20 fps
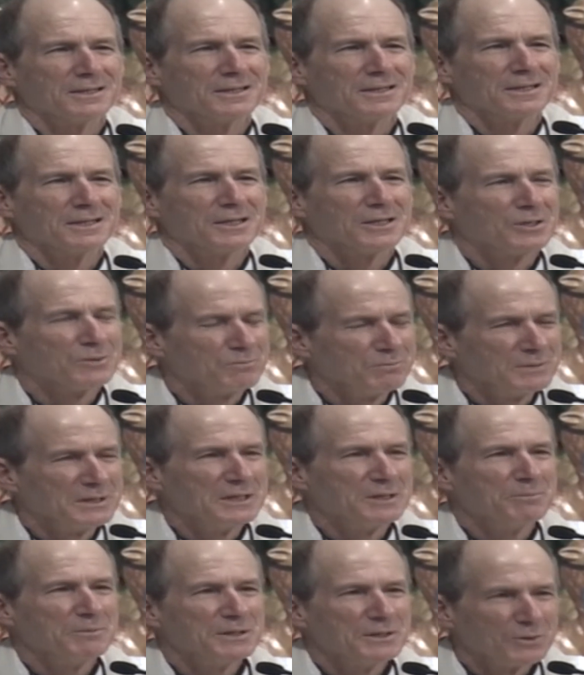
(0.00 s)
help me
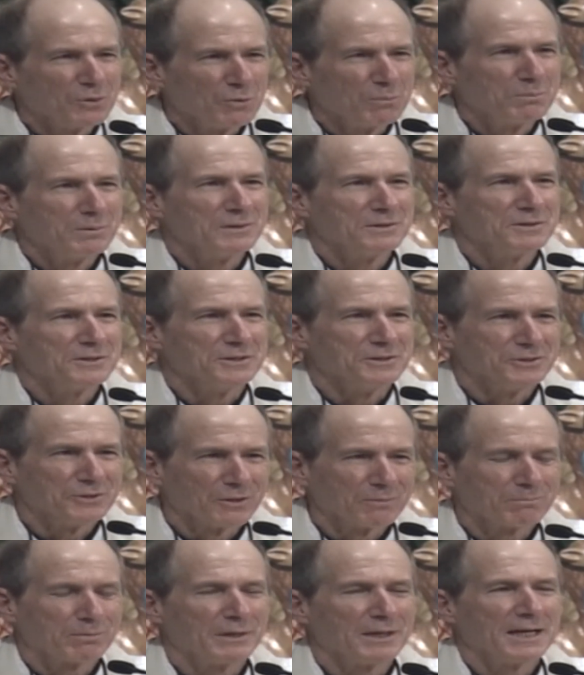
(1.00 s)
to be open to your
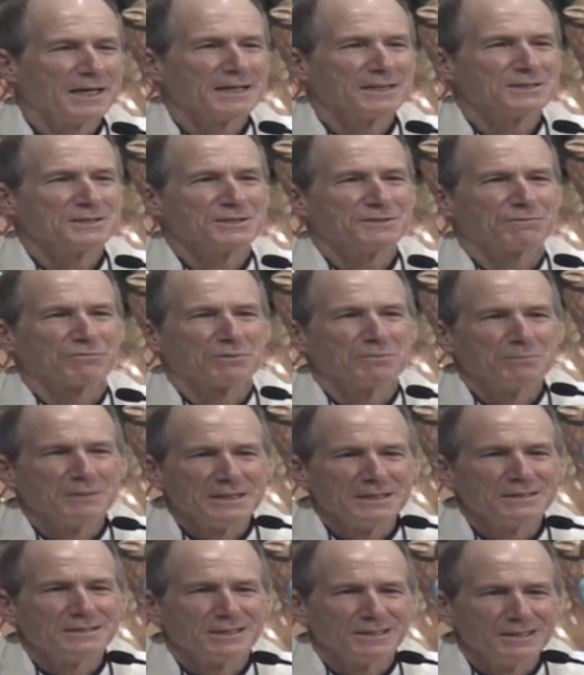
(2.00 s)
plans for
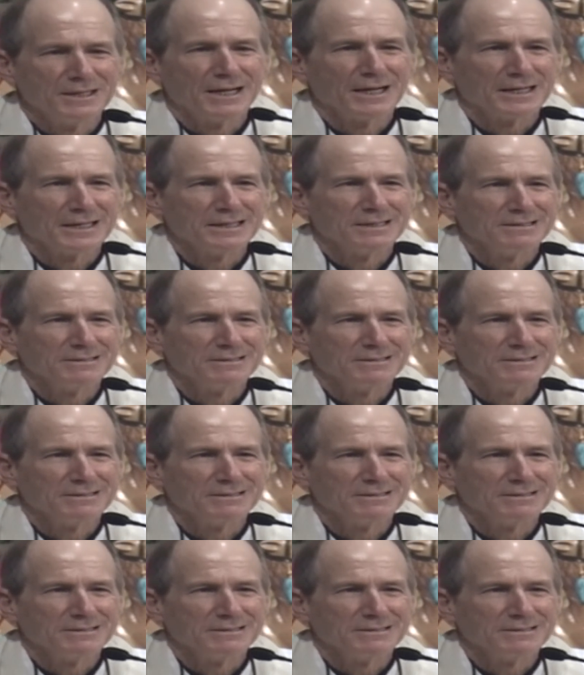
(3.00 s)
me today."